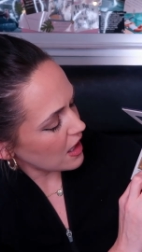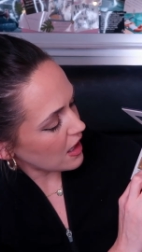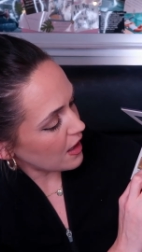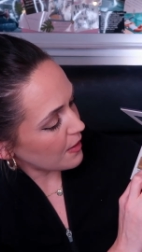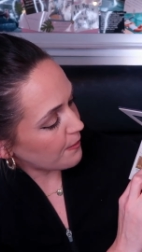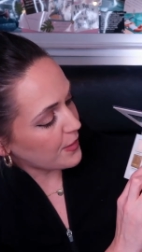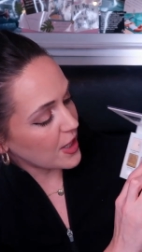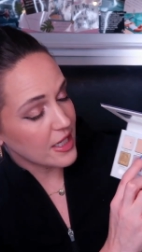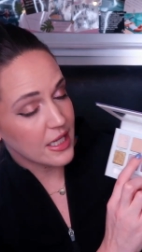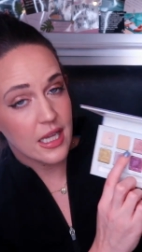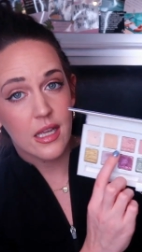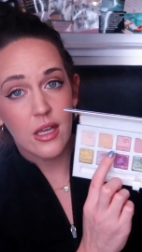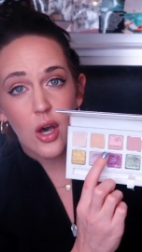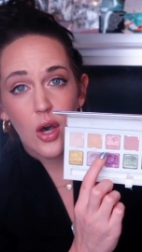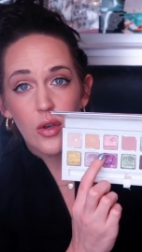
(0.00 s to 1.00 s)
uh,
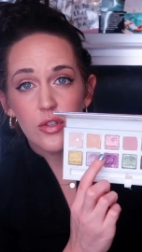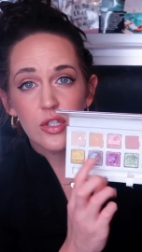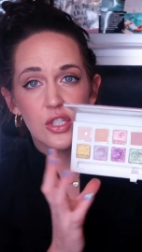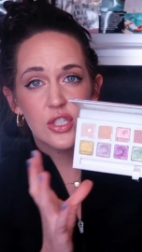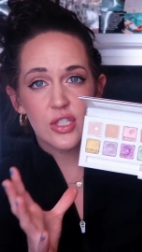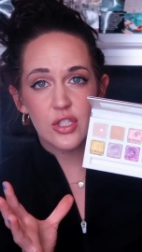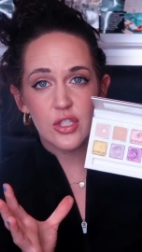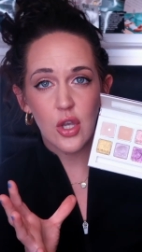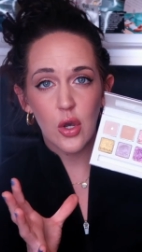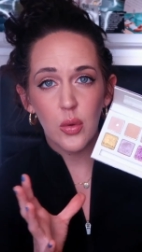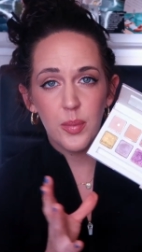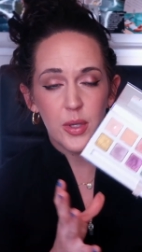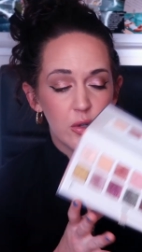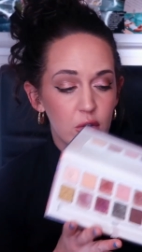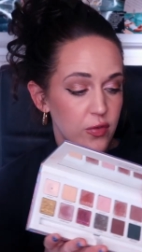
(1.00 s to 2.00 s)
Budding. So
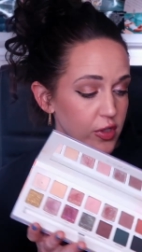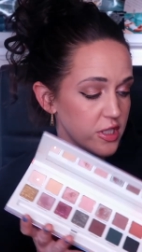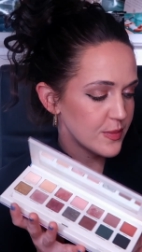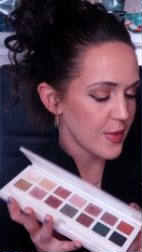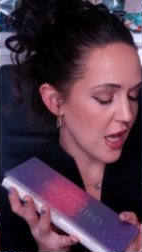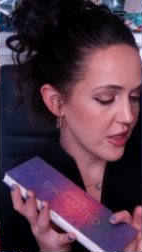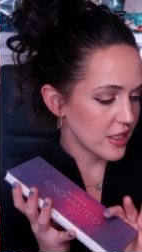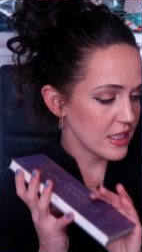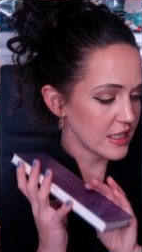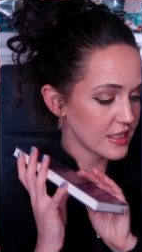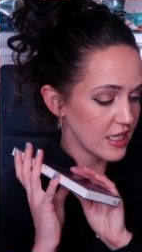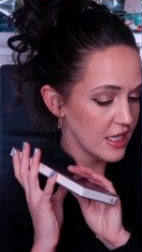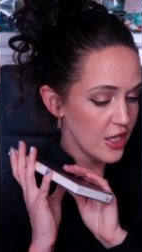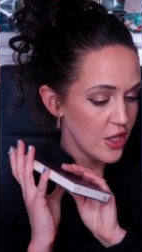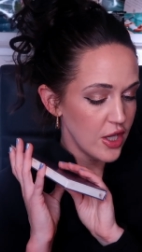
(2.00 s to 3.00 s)
beautiful. This palette
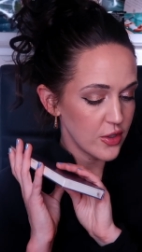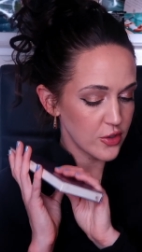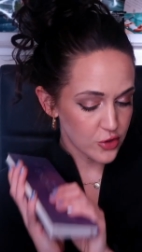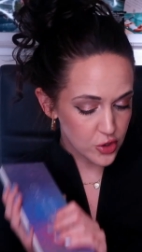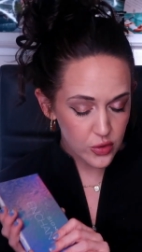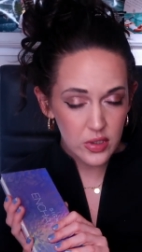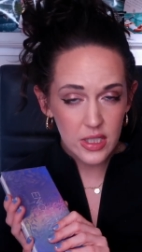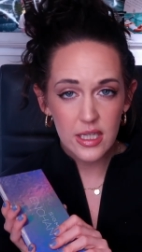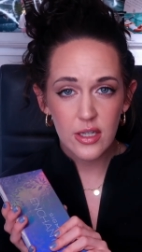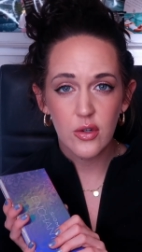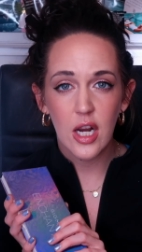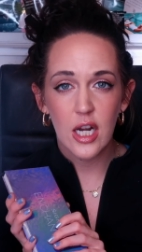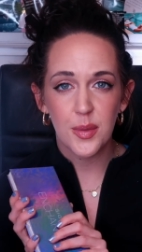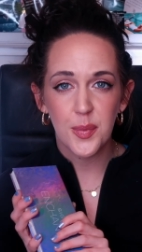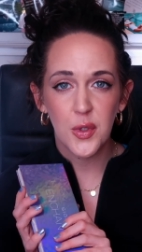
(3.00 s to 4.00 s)
is truly
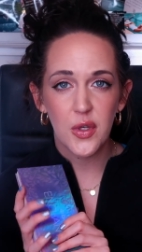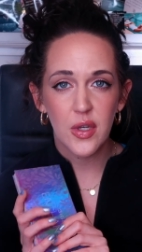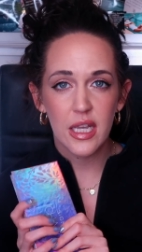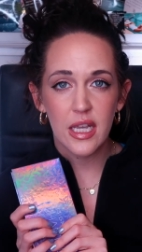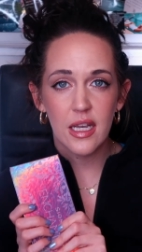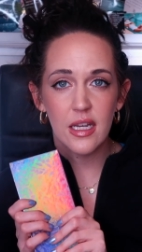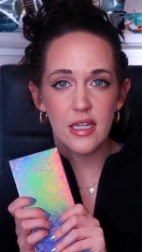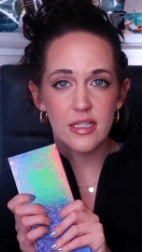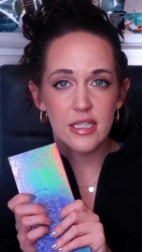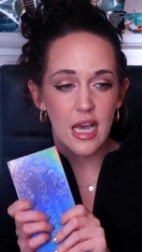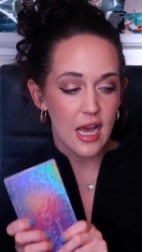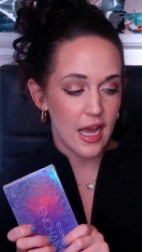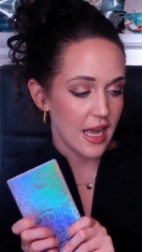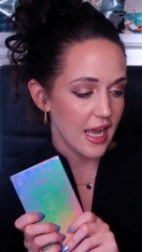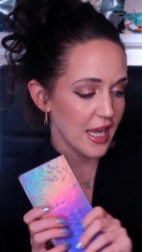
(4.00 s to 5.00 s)
incredible and
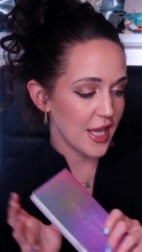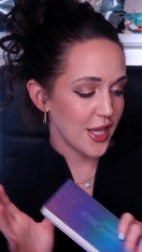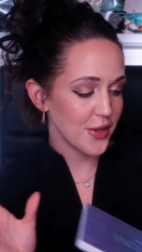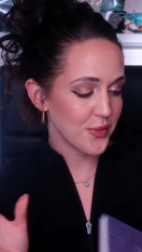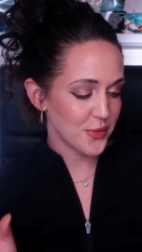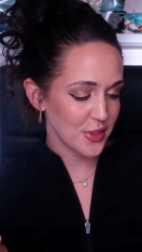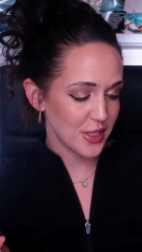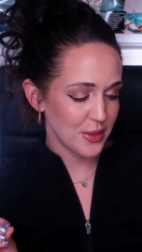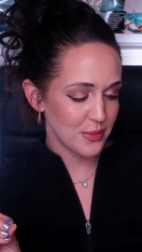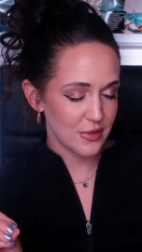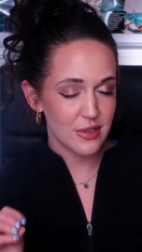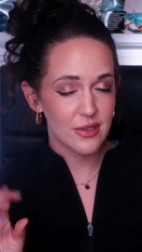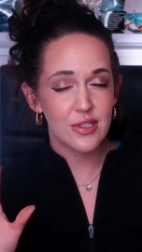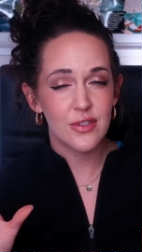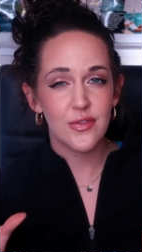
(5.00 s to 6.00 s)
I really, well,
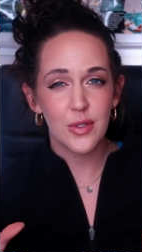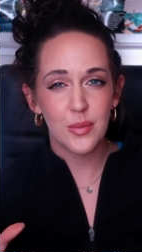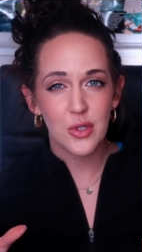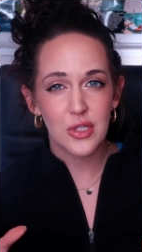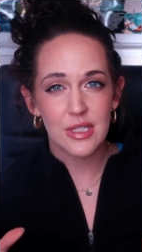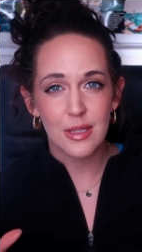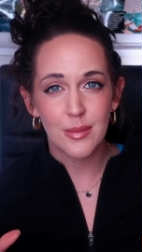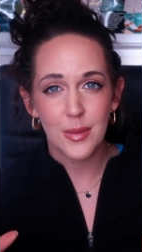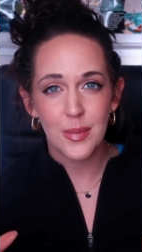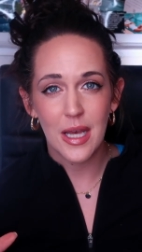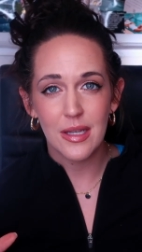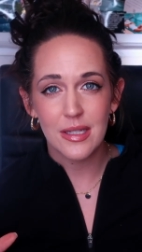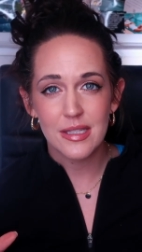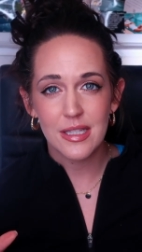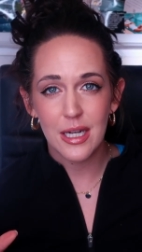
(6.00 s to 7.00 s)
there's a few more Sigma
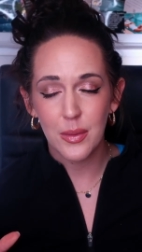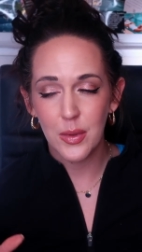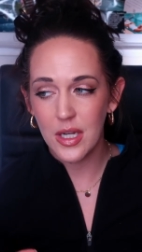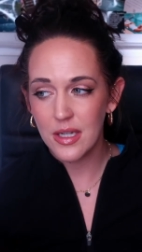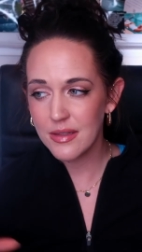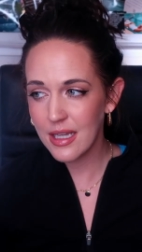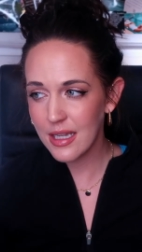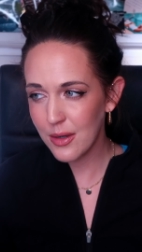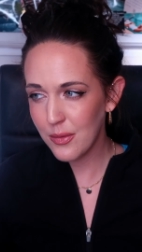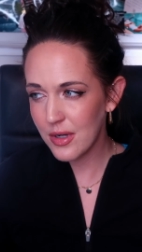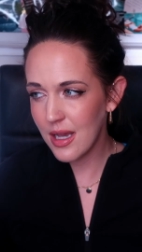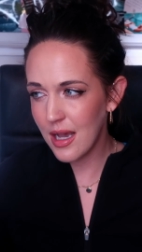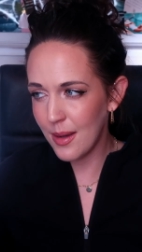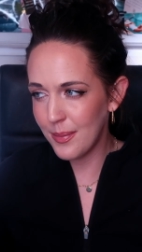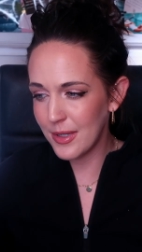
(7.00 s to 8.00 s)
palettes that I want. Like I
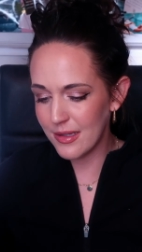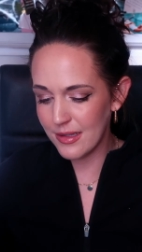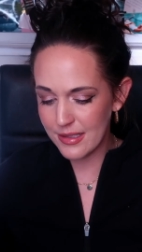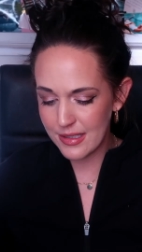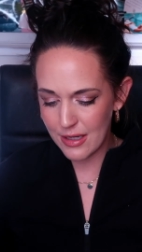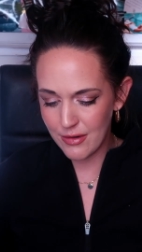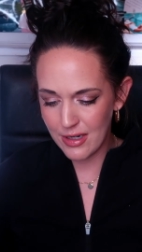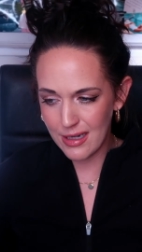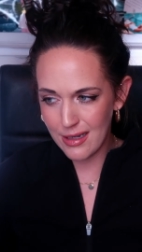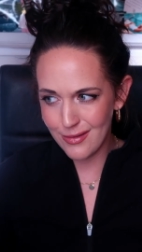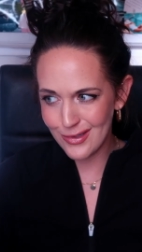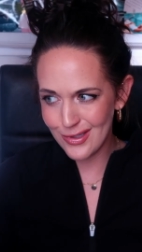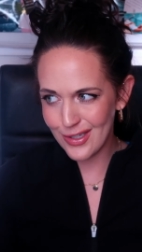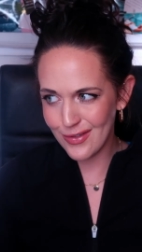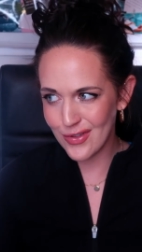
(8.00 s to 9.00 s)
wanna hop onto the site right now
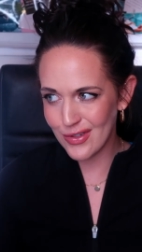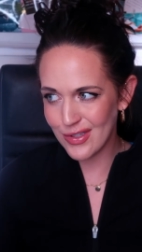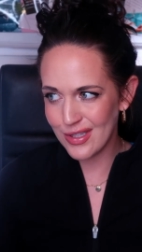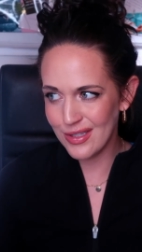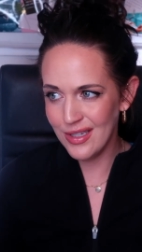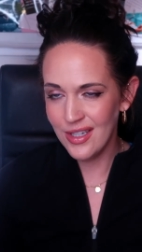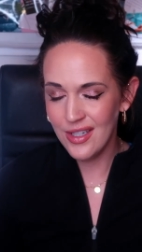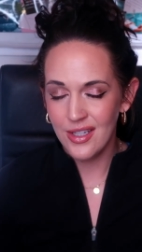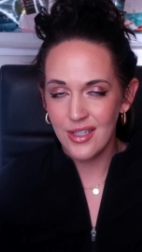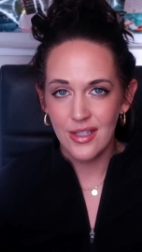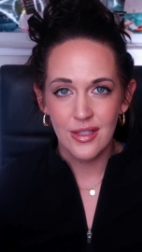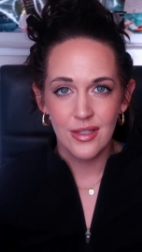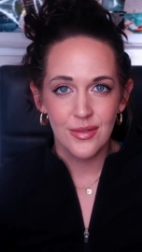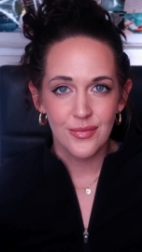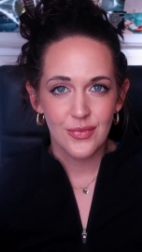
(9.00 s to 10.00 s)
and see if there's,
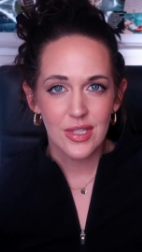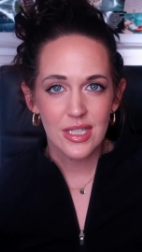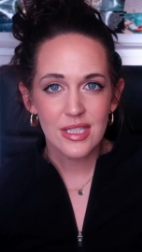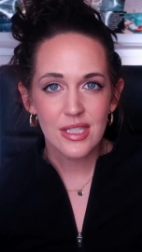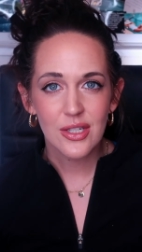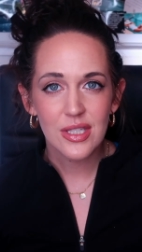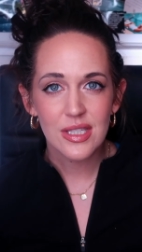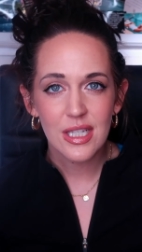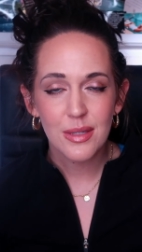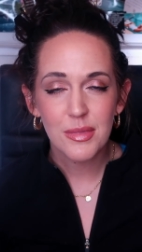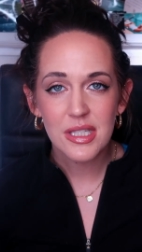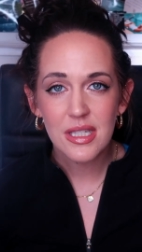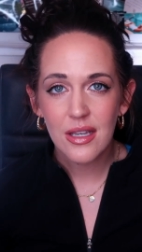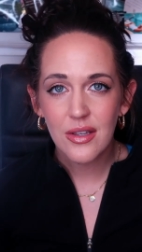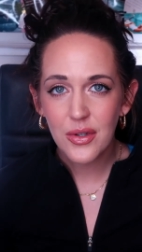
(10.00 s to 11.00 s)
is there a
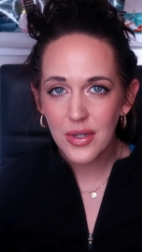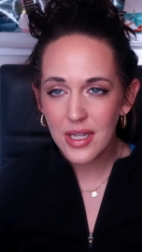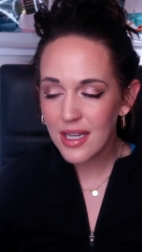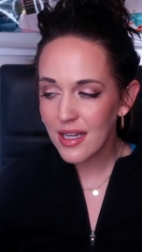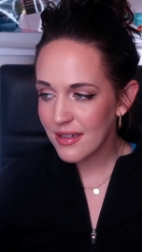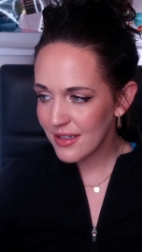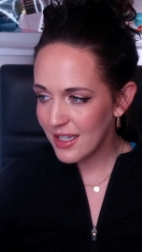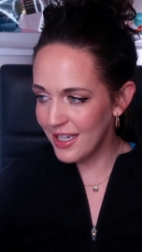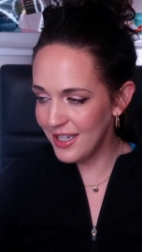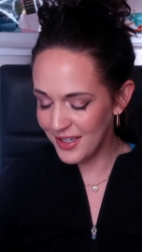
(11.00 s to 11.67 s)
Sigma sale going on?